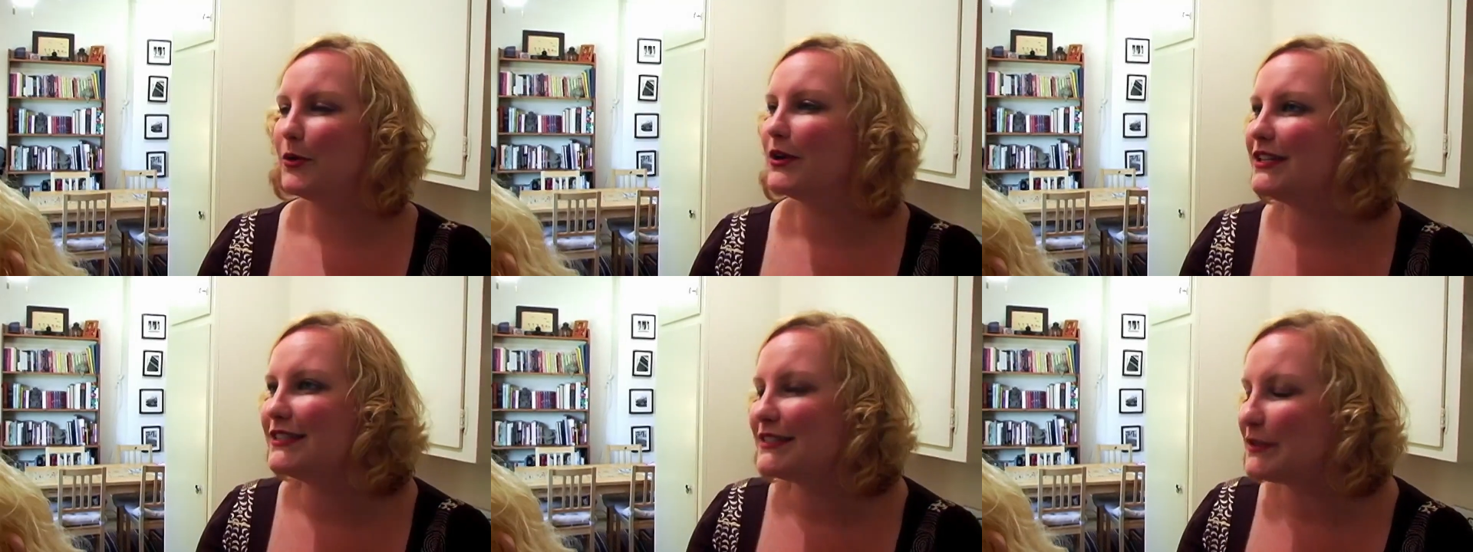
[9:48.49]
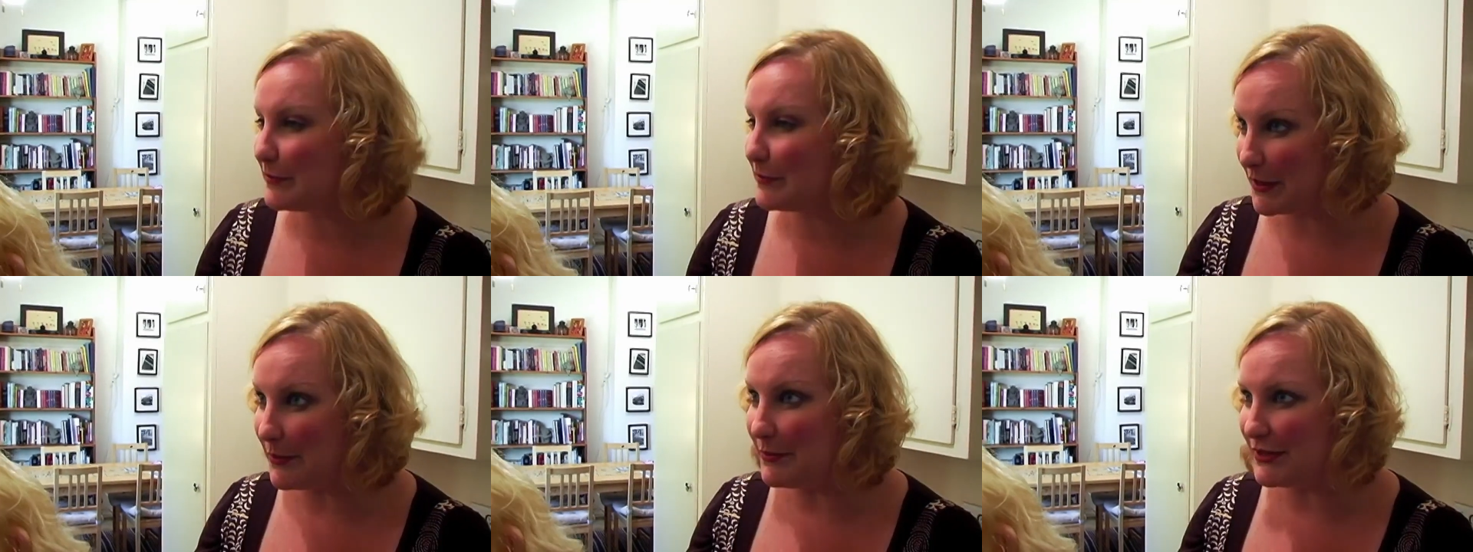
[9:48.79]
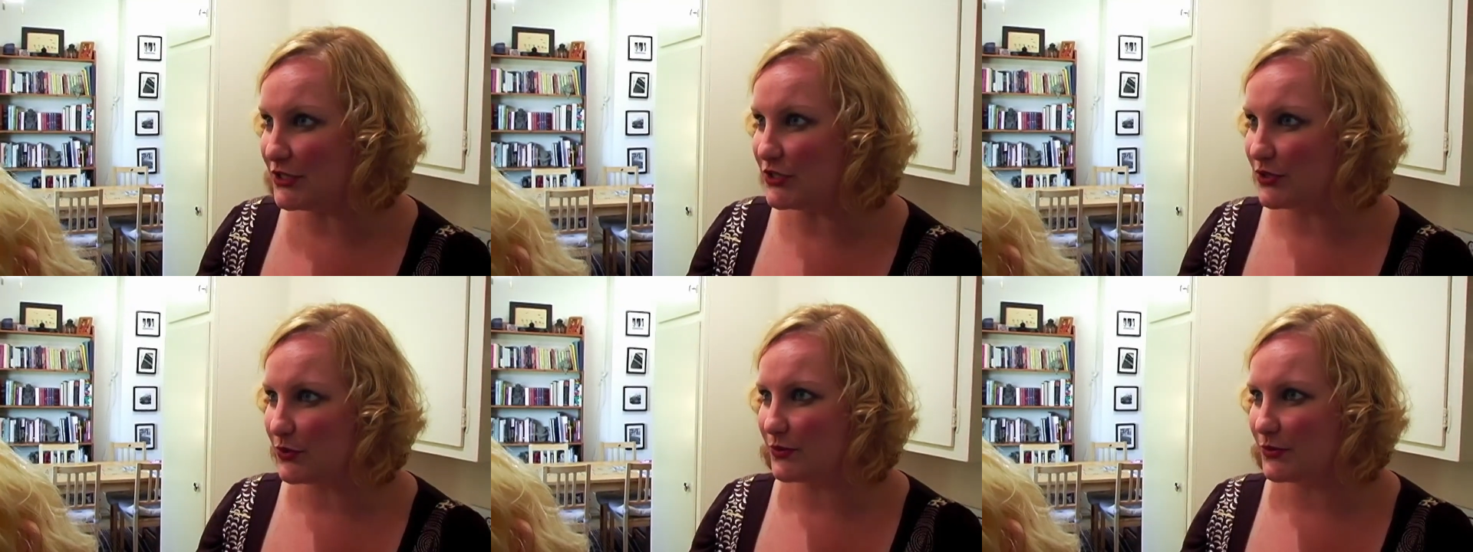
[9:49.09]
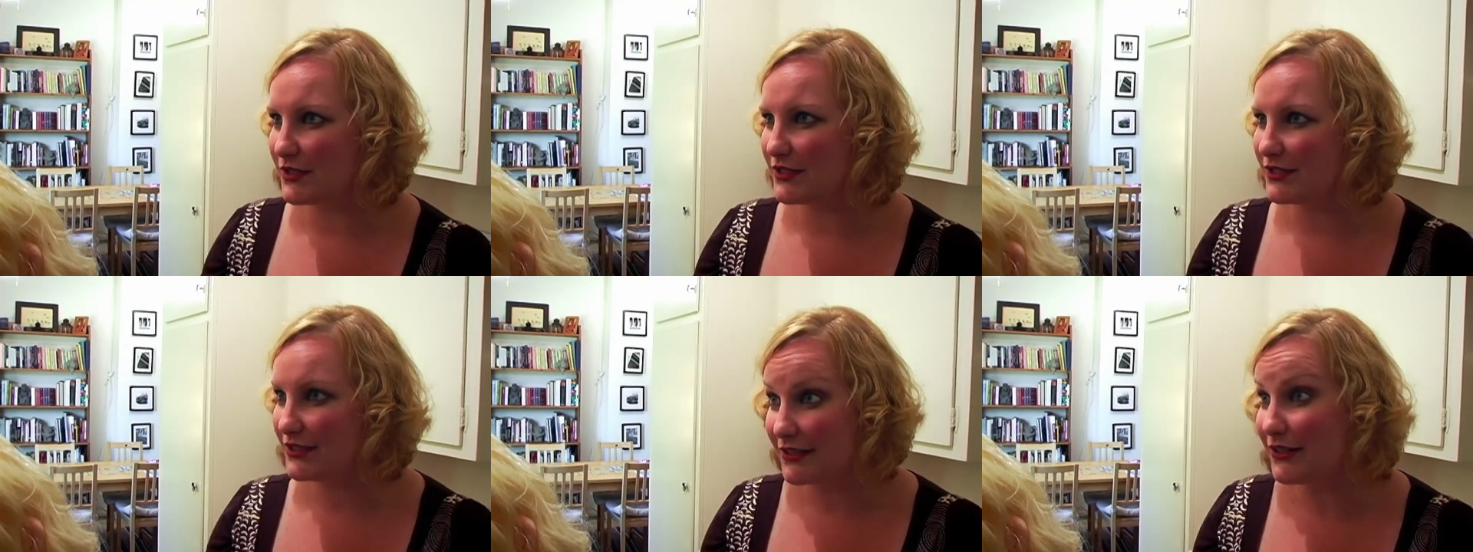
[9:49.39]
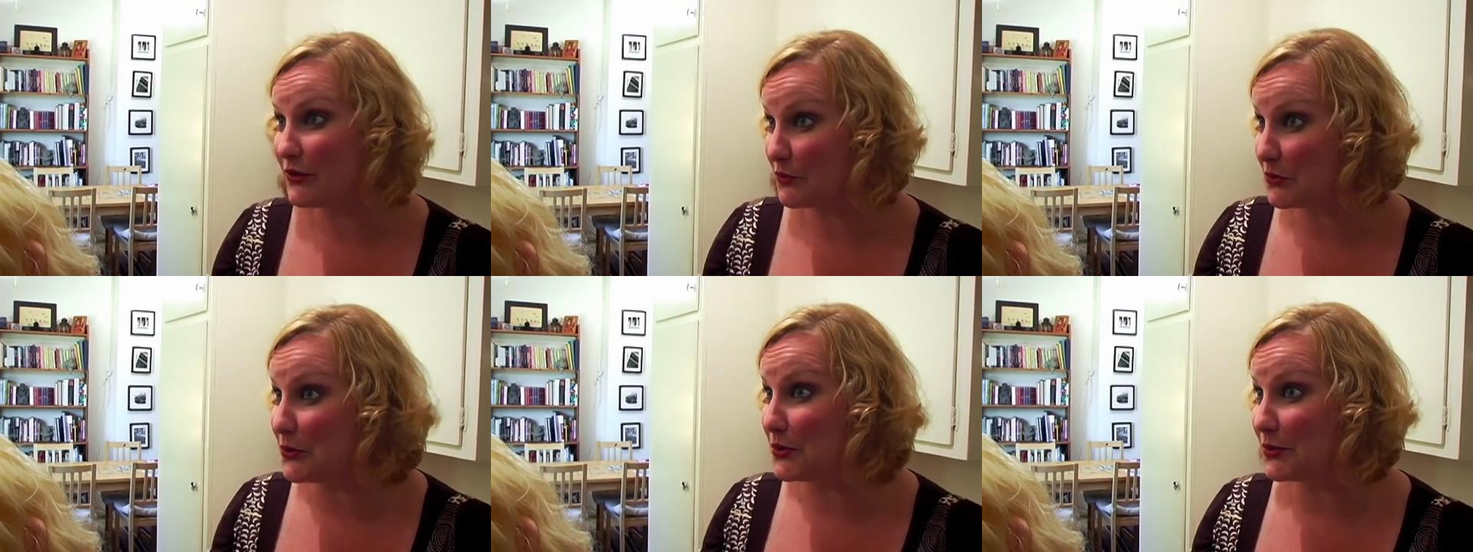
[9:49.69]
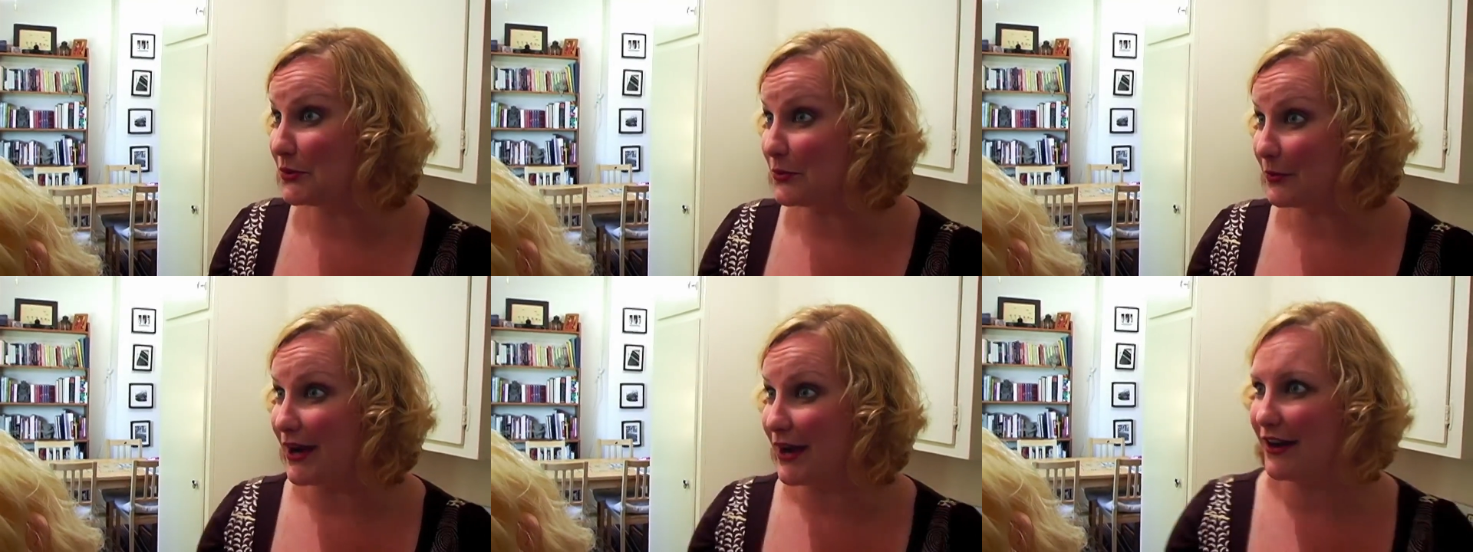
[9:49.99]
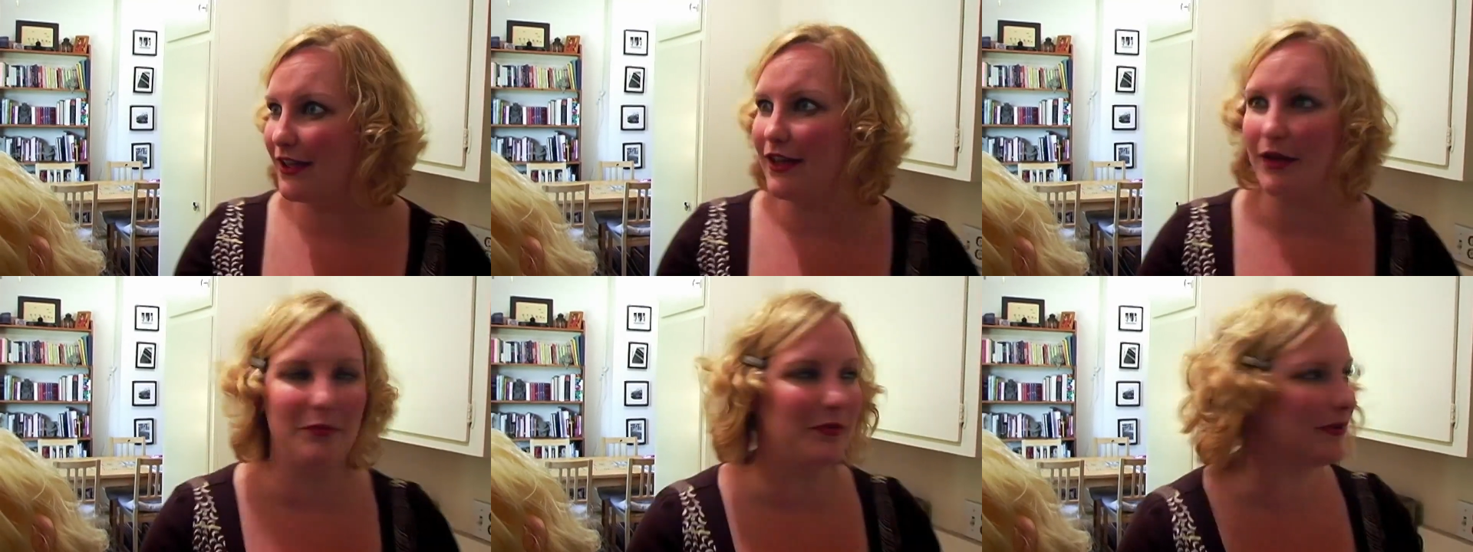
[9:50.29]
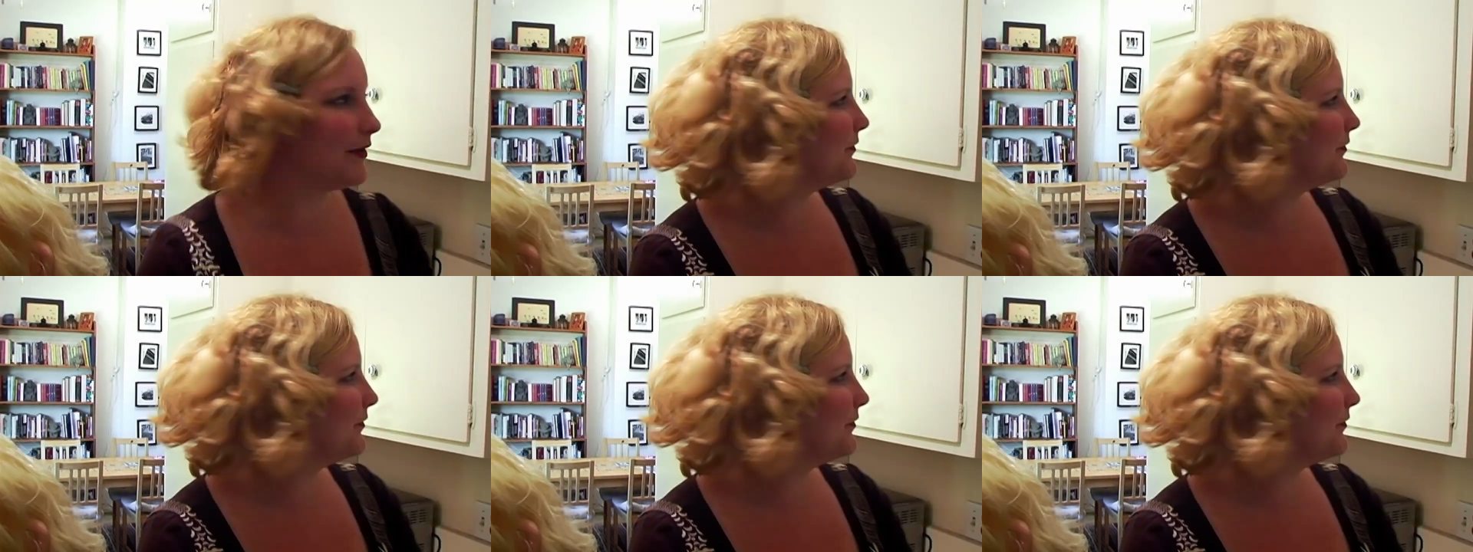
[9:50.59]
put in some lemon juice. It'll curdle right up.